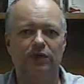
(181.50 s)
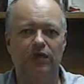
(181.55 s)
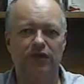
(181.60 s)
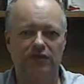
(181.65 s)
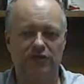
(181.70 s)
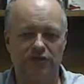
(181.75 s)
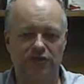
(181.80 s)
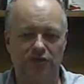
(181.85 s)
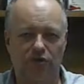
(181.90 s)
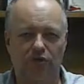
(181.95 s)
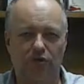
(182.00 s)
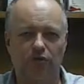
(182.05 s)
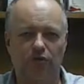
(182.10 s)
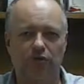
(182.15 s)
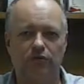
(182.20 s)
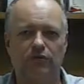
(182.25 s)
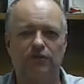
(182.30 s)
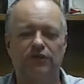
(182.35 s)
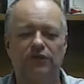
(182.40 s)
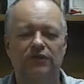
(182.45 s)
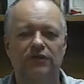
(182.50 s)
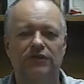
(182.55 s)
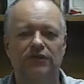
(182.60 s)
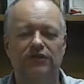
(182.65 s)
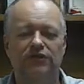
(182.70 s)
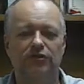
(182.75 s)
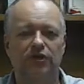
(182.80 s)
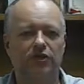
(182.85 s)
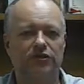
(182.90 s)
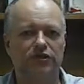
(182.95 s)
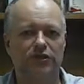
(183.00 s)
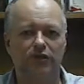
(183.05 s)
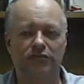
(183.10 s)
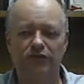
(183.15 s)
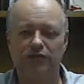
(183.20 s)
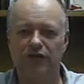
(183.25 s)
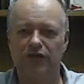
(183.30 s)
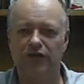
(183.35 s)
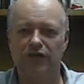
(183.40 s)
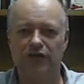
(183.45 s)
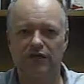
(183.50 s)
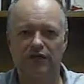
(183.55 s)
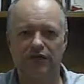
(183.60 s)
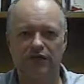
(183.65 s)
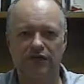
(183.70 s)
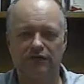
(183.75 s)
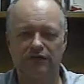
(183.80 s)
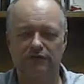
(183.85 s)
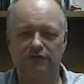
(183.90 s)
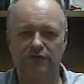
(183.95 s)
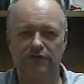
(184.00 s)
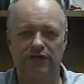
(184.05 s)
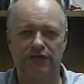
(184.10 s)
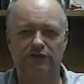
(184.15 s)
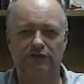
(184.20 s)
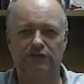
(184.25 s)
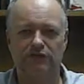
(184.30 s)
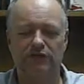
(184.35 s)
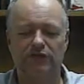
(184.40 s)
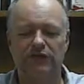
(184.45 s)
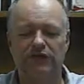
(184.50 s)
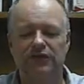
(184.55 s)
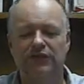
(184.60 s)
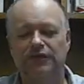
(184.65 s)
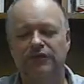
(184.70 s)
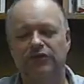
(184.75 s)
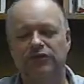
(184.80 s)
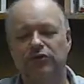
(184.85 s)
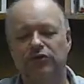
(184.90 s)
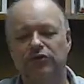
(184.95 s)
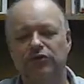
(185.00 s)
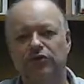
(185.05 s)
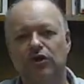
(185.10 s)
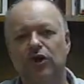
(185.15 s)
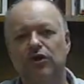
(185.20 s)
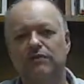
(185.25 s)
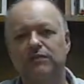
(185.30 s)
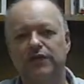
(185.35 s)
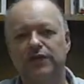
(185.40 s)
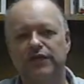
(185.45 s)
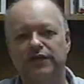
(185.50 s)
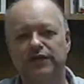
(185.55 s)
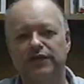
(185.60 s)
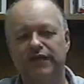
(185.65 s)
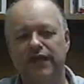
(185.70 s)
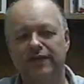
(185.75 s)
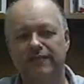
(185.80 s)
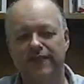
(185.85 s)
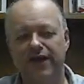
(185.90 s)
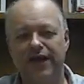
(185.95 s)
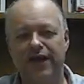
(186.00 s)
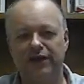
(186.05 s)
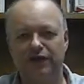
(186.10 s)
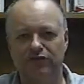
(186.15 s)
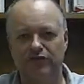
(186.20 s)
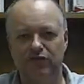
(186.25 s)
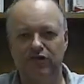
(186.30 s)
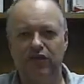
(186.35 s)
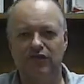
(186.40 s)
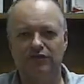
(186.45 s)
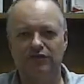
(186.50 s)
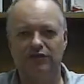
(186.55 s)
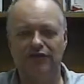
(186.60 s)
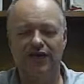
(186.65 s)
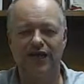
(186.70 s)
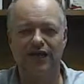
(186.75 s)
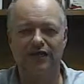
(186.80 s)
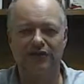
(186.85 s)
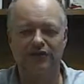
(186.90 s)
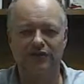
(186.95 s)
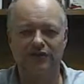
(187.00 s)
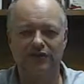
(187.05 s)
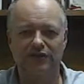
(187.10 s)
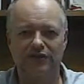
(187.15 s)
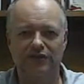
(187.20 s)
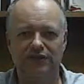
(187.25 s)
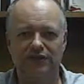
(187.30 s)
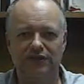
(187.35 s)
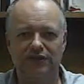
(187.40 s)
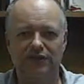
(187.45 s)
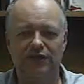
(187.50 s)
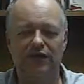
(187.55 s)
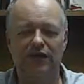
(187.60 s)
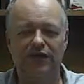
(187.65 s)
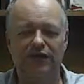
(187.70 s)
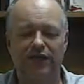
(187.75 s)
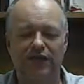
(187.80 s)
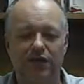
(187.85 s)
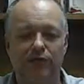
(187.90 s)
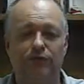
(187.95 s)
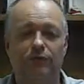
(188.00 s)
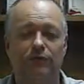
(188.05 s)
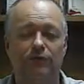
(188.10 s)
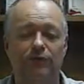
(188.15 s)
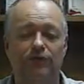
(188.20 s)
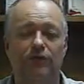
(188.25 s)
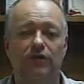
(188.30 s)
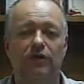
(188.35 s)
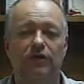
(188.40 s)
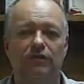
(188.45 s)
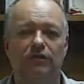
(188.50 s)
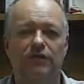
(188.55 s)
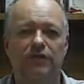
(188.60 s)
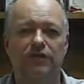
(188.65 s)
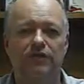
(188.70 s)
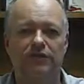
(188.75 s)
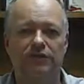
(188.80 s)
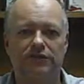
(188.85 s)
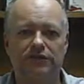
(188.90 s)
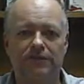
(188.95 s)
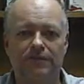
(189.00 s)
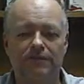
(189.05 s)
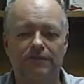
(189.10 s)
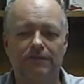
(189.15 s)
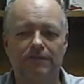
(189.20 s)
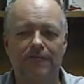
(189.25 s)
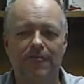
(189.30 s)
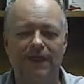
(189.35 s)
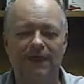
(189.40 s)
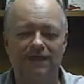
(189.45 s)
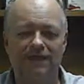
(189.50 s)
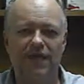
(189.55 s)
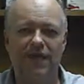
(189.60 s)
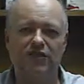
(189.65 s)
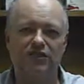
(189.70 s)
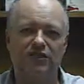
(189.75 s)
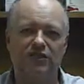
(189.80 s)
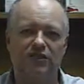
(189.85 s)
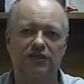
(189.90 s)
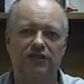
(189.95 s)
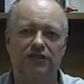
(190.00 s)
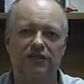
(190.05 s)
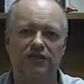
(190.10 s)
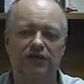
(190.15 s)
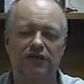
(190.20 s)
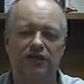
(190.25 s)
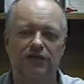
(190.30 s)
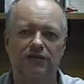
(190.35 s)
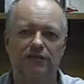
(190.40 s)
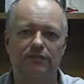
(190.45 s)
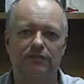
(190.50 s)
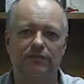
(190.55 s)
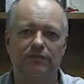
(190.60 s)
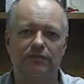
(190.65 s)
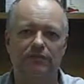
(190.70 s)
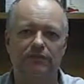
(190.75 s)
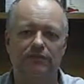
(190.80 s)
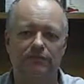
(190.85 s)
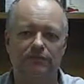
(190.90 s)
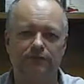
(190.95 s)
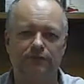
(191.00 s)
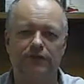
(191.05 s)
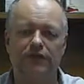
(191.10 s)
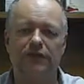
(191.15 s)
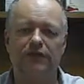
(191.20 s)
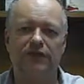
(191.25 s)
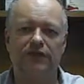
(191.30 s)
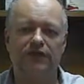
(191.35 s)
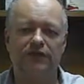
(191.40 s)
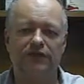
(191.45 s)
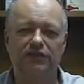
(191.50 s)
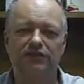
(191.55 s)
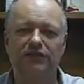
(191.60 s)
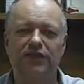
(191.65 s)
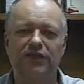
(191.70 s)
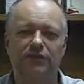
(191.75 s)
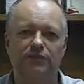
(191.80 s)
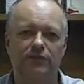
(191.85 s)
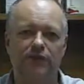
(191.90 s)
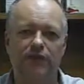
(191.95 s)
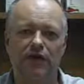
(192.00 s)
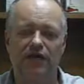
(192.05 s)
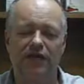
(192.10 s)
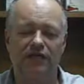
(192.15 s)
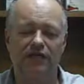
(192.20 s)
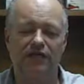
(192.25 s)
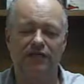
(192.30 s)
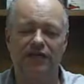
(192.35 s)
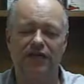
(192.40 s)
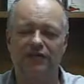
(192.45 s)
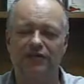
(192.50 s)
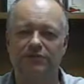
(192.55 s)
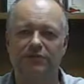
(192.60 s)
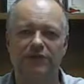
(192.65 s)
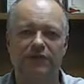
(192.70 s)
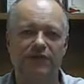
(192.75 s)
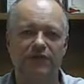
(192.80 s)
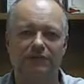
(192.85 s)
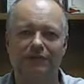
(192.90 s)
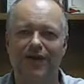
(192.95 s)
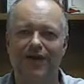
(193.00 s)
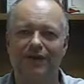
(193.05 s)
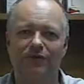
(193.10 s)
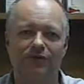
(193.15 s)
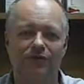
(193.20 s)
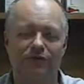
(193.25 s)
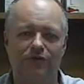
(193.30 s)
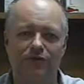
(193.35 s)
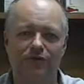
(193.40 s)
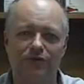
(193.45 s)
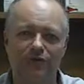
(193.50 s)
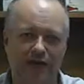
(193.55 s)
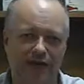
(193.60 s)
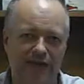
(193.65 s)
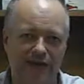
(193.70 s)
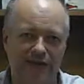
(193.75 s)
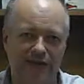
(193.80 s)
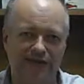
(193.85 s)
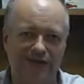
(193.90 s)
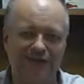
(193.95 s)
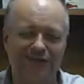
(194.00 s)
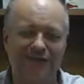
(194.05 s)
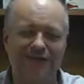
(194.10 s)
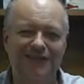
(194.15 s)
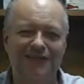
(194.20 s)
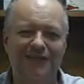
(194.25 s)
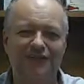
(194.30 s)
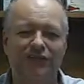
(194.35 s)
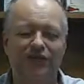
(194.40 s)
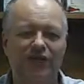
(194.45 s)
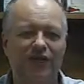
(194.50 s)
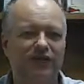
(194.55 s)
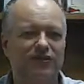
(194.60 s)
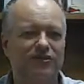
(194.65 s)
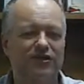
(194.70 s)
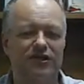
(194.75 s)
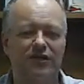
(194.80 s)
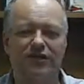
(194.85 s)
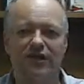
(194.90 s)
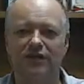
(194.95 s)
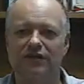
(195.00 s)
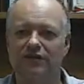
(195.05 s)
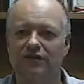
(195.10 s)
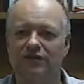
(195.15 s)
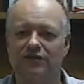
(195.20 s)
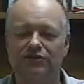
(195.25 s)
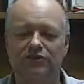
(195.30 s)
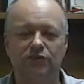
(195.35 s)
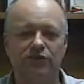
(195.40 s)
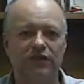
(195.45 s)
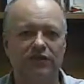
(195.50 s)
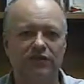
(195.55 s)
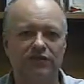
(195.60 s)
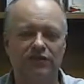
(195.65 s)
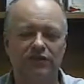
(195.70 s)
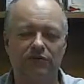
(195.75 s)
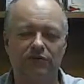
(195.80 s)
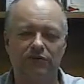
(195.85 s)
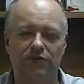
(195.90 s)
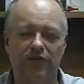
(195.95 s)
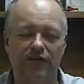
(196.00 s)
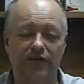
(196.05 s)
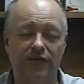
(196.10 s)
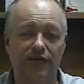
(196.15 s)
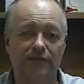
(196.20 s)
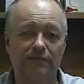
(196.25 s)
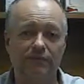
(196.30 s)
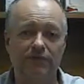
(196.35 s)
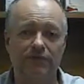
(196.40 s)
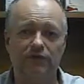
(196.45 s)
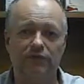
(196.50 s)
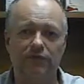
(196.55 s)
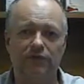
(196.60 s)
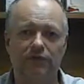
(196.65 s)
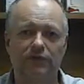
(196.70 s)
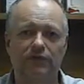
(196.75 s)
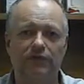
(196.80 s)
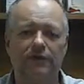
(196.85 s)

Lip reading: it's the whole. So dogs are communicating on a different level. So your dog being in that pack of dogs is actually not helpful at all, because it's actually fulfilling his state of mind. He's actually being empowered through that. So that's, again, this is one of the things with dynamics where